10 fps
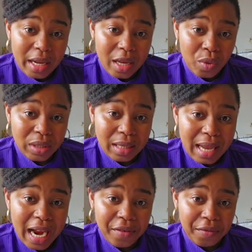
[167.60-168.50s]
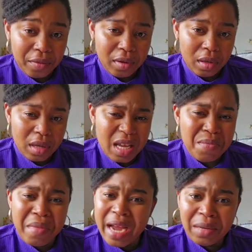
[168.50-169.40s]
the next time I was like, yo, I
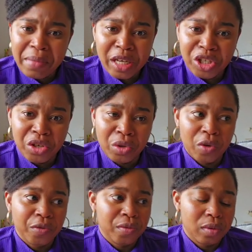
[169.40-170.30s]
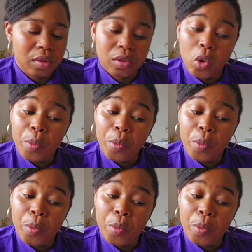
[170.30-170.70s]
wasn't even lit. Now I'm lit.